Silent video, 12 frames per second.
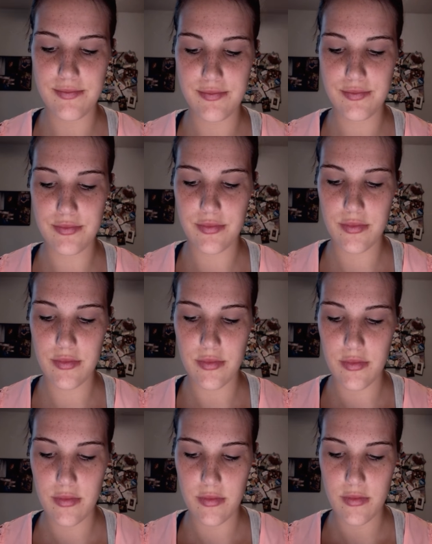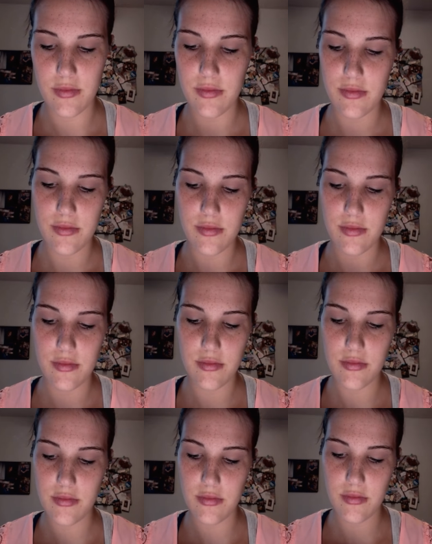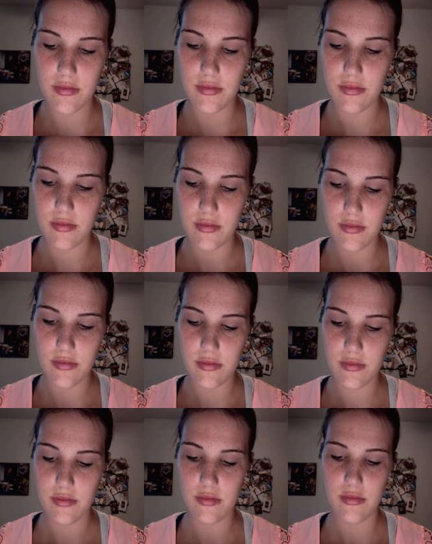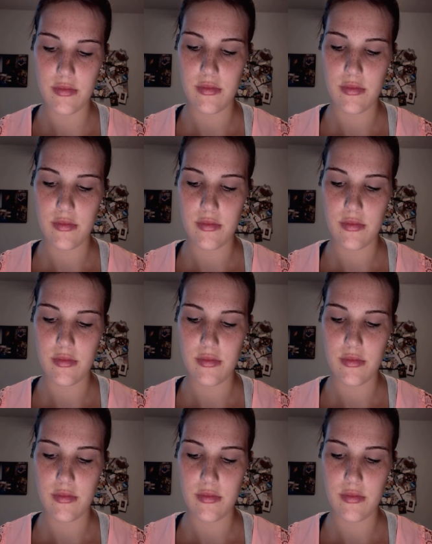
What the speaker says: [no speech]